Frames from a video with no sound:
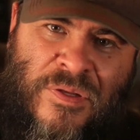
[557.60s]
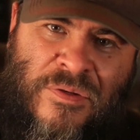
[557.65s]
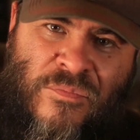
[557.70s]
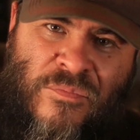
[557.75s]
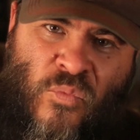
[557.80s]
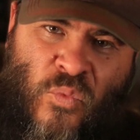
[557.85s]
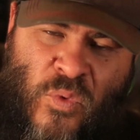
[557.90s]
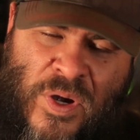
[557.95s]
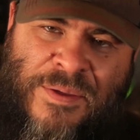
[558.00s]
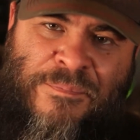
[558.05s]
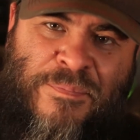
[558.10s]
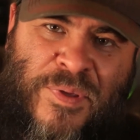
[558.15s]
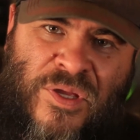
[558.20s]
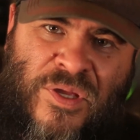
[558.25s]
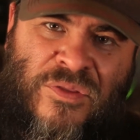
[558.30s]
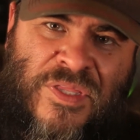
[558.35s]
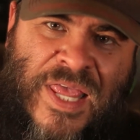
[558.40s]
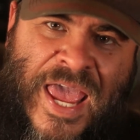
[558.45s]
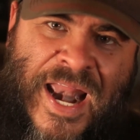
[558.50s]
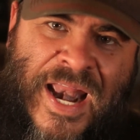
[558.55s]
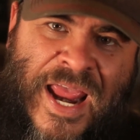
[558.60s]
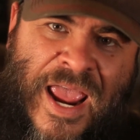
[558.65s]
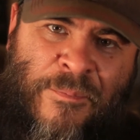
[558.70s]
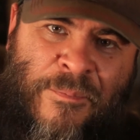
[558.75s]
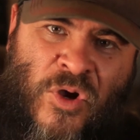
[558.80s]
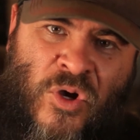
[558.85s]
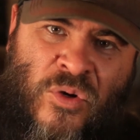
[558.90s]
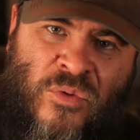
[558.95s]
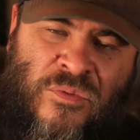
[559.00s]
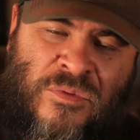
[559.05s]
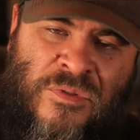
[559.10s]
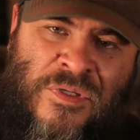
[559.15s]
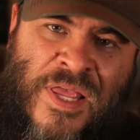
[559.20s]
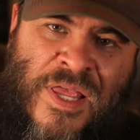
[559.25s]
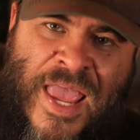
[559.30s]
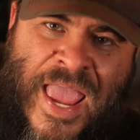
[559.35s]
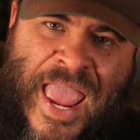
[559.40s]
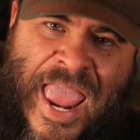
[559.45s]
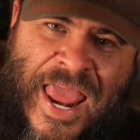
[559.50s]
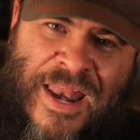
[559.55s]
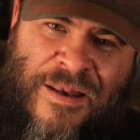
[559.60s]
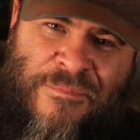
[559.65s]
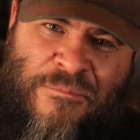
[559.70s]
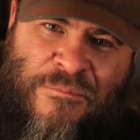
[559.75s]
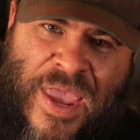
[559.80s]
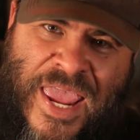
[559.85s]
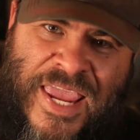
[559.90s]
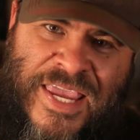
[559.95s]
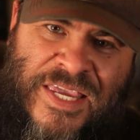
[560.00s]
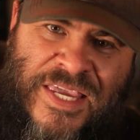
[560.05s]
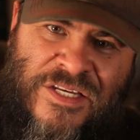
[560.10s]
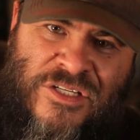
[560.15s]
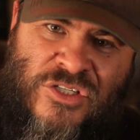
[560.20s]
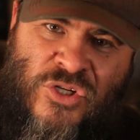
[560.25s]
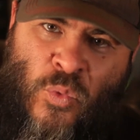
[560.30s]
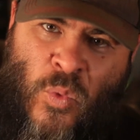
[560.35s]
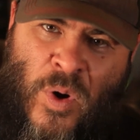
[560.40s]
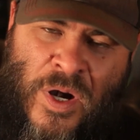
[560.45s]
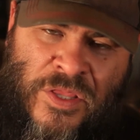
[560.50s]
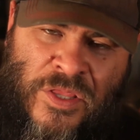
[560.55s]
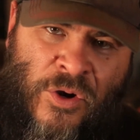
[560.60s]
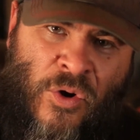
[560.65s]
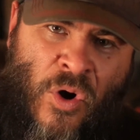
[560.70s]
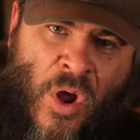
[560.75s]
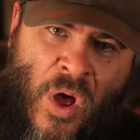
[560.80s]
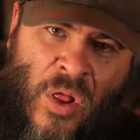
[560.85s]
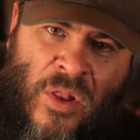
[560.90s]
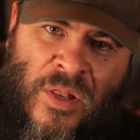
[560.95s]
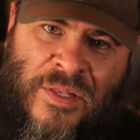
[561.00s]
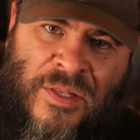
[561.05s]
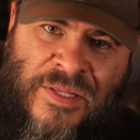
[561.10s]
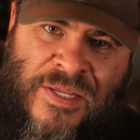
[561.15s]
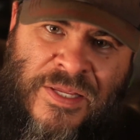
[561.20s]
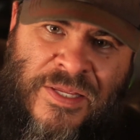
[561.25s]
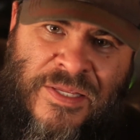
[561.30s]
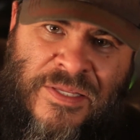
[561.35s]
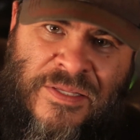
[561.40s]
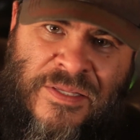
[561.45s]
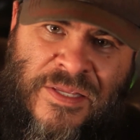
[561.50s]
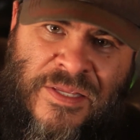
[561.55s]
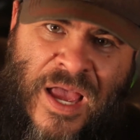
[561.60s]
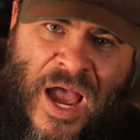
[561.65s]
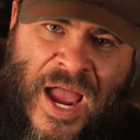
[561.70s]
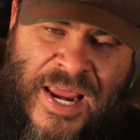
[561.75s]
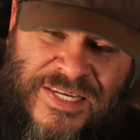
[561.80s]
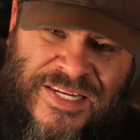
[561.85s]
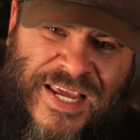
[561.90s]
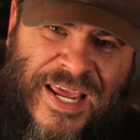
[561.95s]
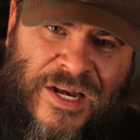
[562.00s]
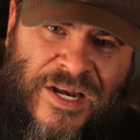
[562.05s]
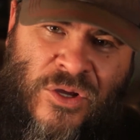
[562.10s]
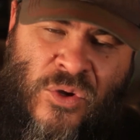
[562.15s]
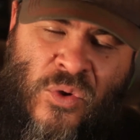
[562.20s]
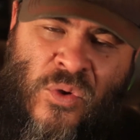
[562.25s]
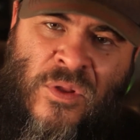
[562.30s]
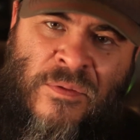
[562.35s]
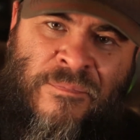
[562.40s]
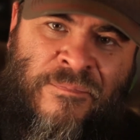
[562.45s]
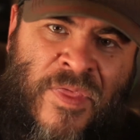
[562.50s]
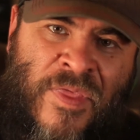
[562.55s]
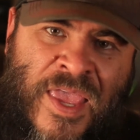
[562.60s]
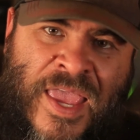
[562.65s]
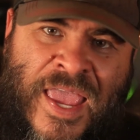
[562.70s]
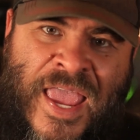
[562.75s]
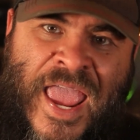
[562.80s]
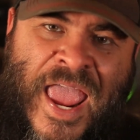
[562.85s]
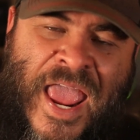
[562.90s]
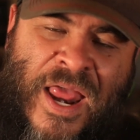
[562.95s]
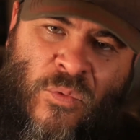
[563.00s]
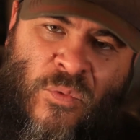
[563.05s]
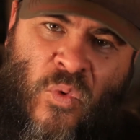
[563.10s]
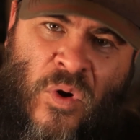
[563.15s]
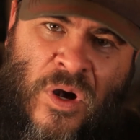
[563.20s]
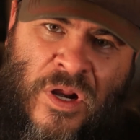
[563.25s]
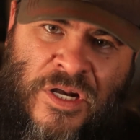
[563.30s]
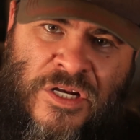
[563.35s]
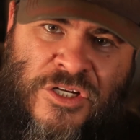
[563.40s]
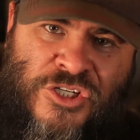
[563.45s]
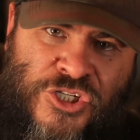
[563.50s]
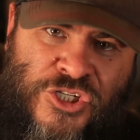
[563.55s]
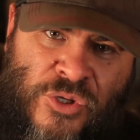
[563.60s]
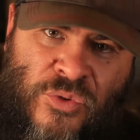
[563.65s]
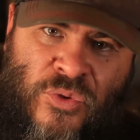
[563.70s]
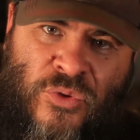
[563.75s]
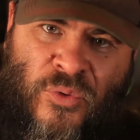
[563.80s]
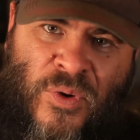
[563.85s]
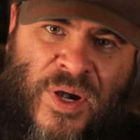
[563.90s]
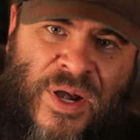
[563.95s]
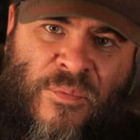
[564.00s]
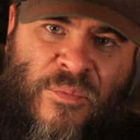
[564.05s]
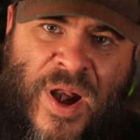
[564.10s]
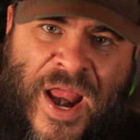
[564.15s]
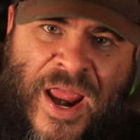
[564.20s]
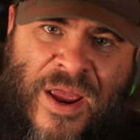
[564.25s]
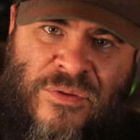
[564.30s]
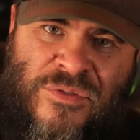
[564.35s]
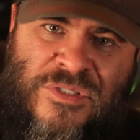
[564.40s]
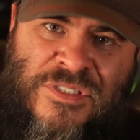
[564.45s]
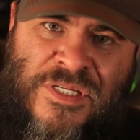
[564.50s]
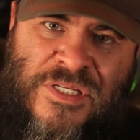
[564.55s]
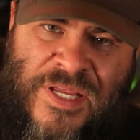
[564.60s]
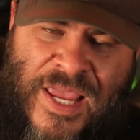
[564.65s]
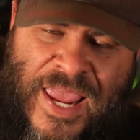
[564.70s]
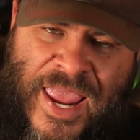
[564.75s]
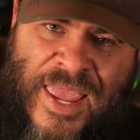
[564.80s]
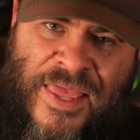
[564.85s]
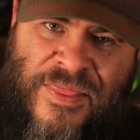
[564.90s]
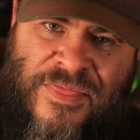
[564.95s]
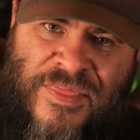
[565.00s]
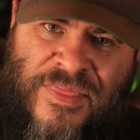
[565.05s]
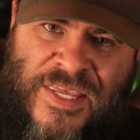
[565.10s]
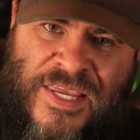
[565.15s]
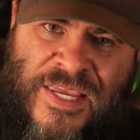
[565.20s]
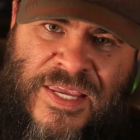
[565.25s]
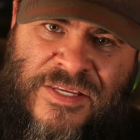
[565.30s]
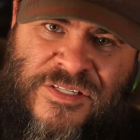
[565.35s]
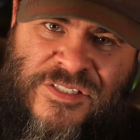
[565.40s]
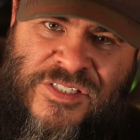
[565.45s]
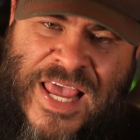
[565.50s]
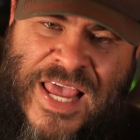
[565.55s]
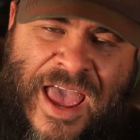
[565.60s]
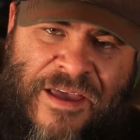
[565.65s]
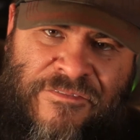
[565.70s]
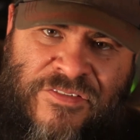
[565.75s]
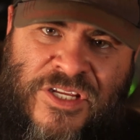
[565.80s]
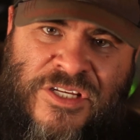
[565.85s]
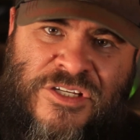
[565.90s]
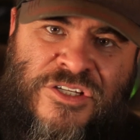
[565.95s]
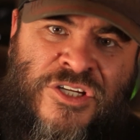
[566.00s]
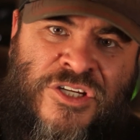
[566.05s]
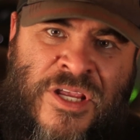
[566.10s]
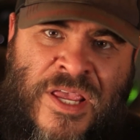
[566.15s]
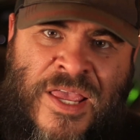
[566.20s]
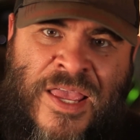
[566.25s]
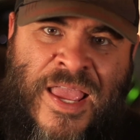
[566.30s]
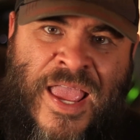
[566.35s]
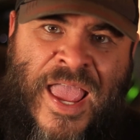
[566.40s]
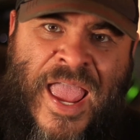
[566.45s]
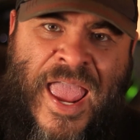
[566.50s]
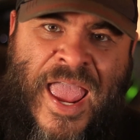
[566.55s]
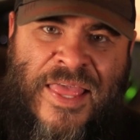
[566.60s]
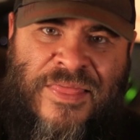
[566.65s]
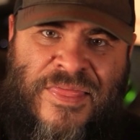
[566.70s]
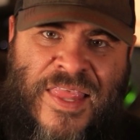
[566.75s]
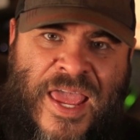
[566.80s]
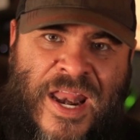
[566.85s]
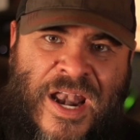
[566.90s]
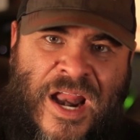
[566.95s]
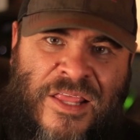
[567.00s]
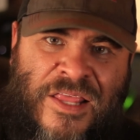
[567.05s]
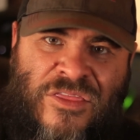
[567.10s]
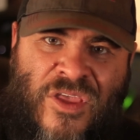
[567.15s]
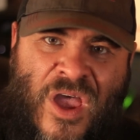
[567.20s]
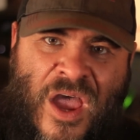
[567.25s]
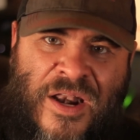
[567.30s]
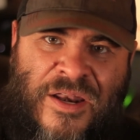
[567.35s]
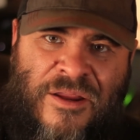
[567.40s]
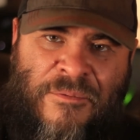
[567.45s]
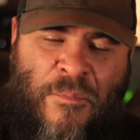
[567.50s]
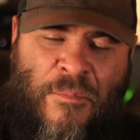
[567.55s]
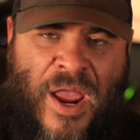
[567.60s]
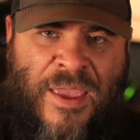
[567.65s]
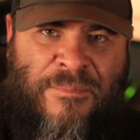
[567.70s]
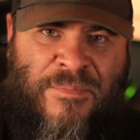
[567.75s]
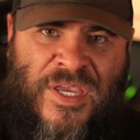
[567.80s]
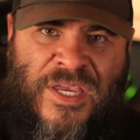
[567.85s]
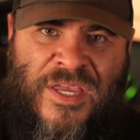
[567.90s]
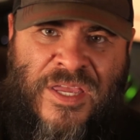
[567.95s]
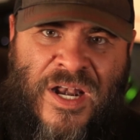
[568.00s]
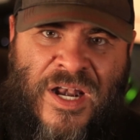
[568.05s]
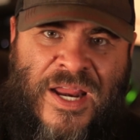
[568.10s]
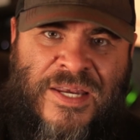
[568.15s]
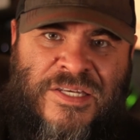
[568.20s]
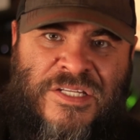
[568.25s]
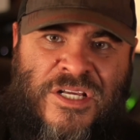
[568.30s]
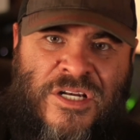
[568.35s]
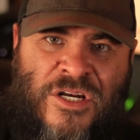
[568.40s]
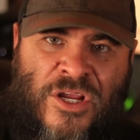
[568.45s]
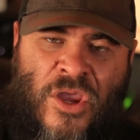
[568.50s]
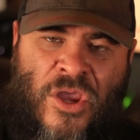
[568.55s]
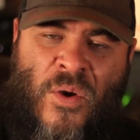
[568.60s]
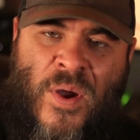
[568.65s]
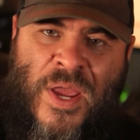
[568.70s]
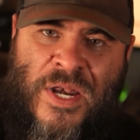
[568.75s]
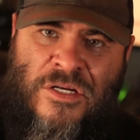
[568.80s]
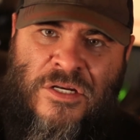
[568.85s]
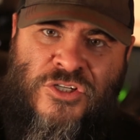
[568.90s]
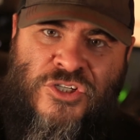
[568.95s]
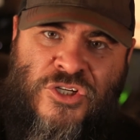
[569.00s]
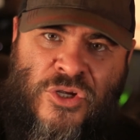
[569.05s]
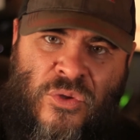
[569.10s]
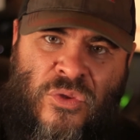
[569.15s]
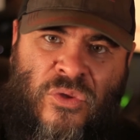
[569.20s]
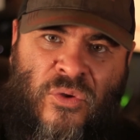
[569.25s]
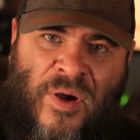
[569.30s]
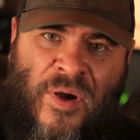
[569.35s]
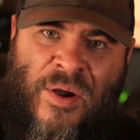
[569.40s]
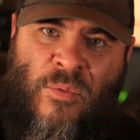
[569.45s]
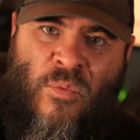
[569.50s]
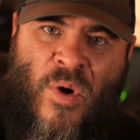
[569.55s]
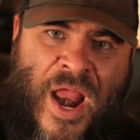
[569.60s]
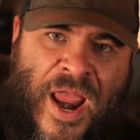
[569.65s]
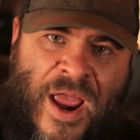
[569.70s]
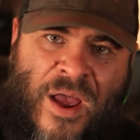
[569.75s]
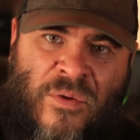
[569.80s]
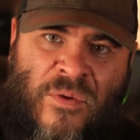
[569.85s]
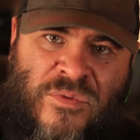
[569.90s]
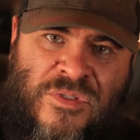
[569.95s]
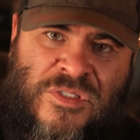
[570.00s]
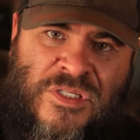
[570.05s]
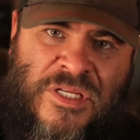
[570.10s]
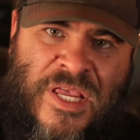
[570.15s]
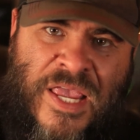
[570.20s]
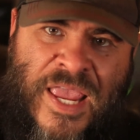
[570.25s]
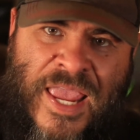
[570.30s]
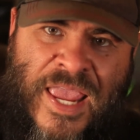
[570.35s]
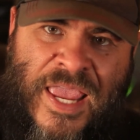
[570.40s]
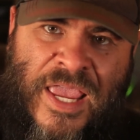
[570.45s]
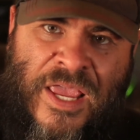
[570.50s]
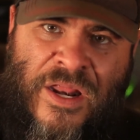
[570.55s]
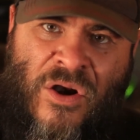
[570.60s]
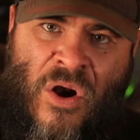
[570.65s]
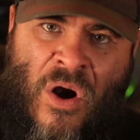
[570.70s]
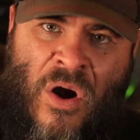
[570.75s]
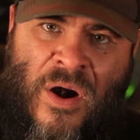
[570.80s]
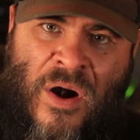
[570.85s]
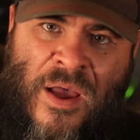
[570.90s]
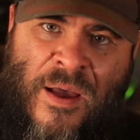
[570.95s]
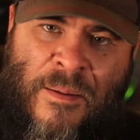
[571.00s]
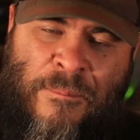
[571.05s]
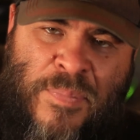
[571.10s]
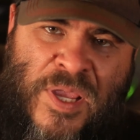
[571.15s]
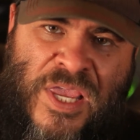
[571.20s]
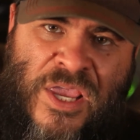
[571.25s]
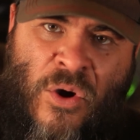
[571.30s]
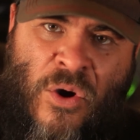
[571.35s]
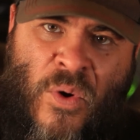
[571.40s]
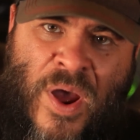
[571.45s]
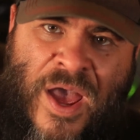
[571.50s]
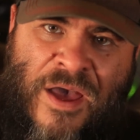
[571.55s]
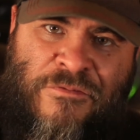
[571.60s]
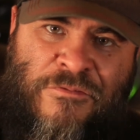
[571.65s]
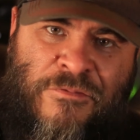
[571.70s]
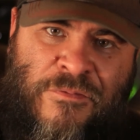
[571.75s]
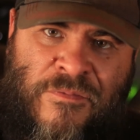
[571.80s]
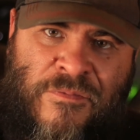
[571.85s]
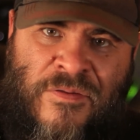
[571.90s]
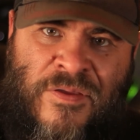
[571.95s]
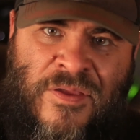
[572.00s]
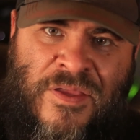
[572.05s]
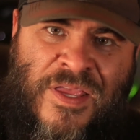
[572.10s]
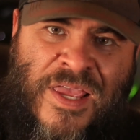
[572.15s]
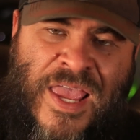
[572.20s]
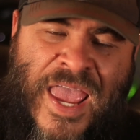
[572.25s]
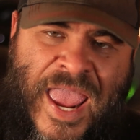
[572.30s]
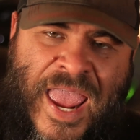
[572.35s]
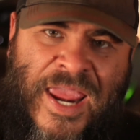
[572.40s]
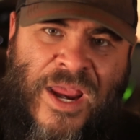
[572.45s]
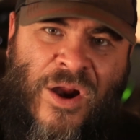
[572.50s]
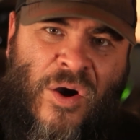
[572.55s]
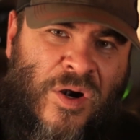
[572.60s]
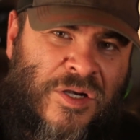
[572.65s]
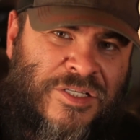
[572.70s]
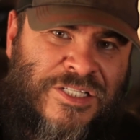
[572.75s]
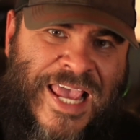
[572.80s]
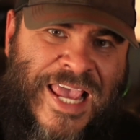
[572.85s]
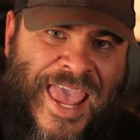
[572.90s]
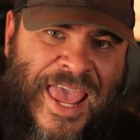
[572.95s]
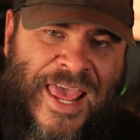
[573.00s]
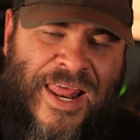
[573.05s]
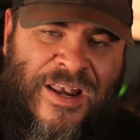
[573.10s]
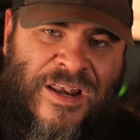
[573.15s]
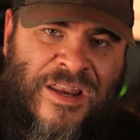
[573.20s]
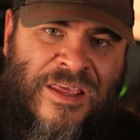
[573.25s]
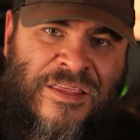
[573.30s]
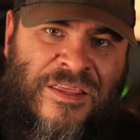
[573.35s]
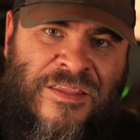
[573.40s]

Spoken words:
rebuild that ammo and make it to where they're all identical. And we're going to shoot 3 rounds in the Savage. And then I thought it might be a good idea to go ahead and shoot 3 rounds in our POF AR-10.